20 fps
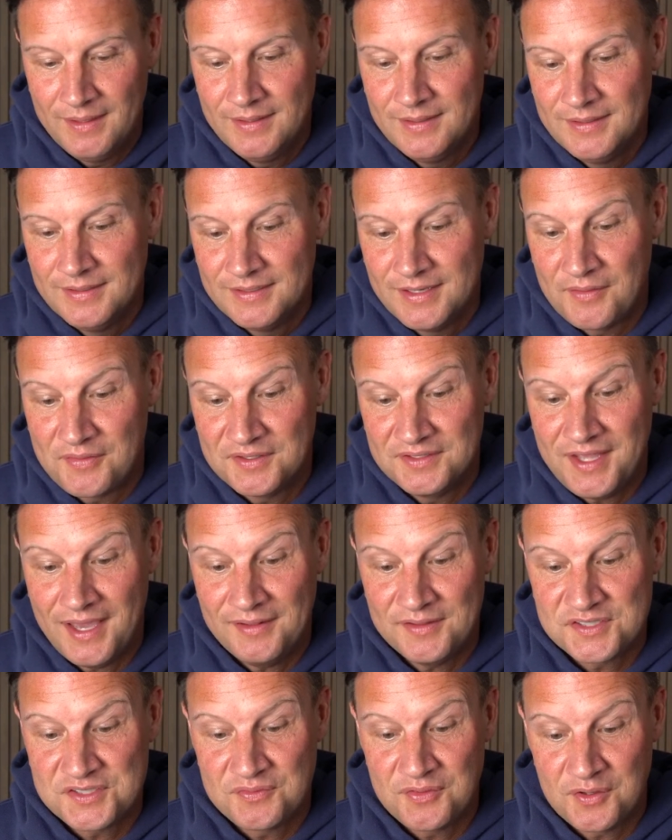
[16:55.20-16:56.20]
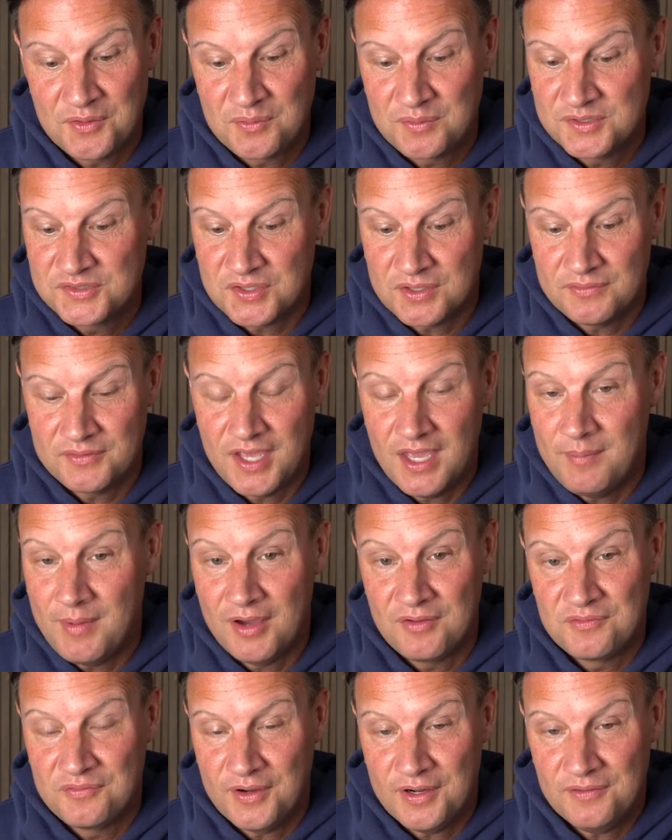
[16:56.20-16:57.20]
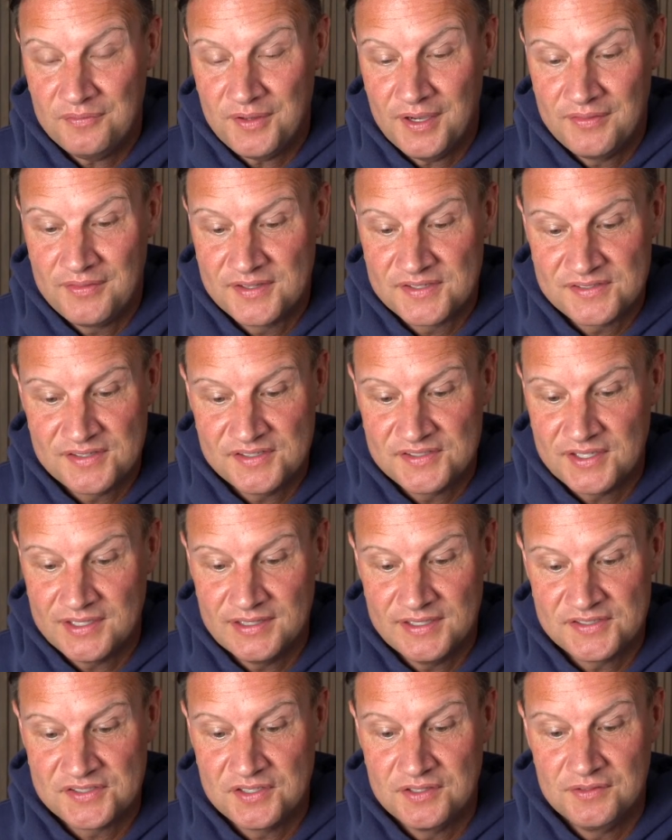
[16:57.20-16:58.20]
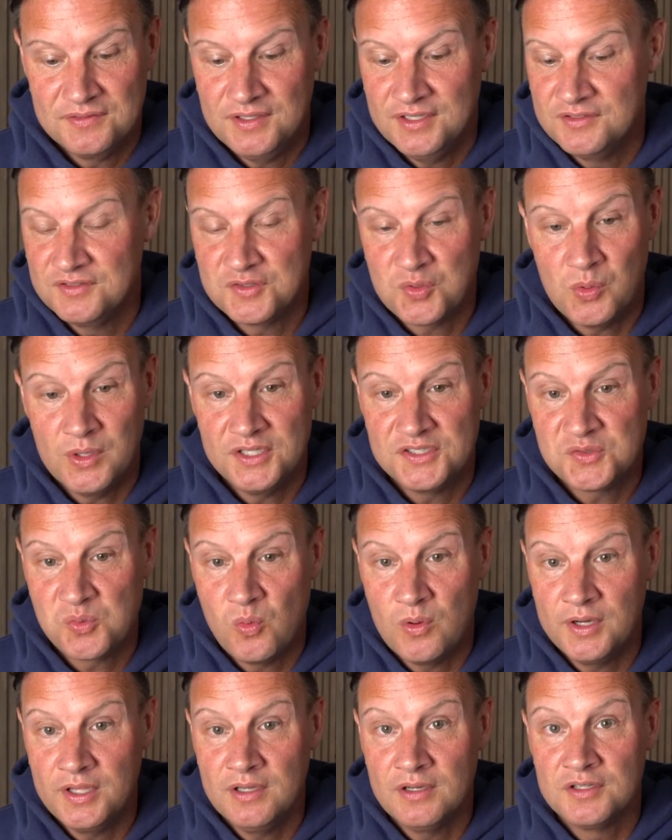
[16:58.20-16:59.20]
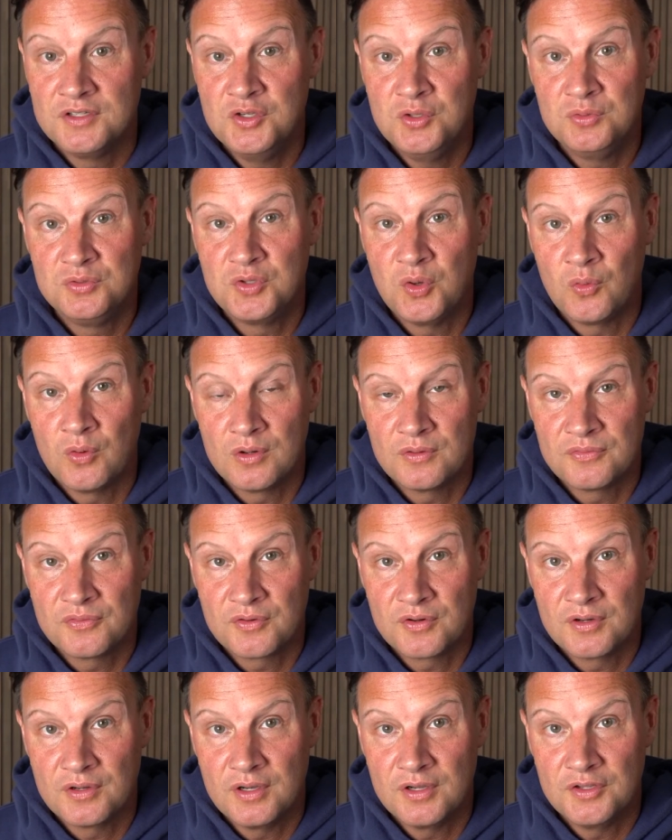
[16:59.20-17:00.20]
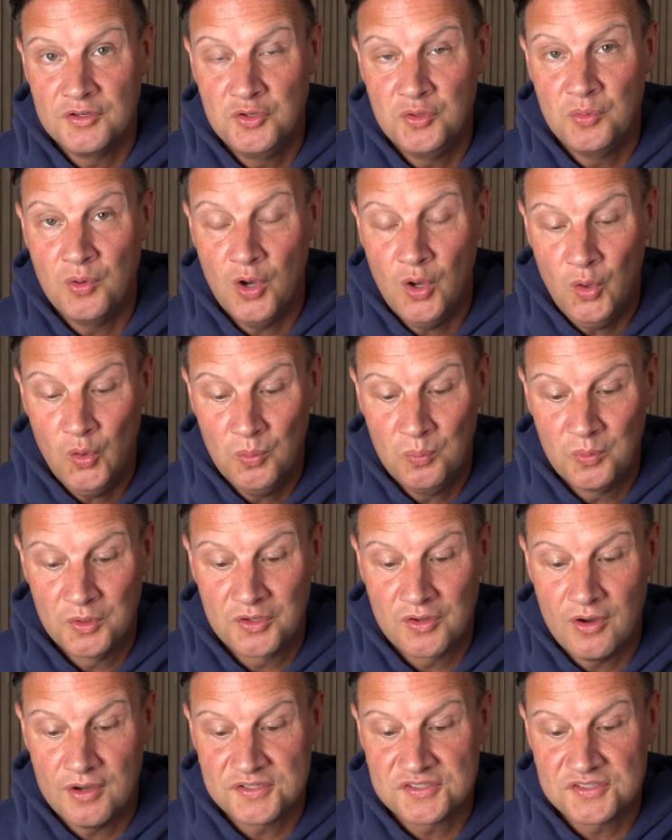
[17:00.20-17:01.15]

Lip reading: Now, the Dallas Federal Reserve came out and verified this. They said, listen, in 2020, a new door for a new home would cost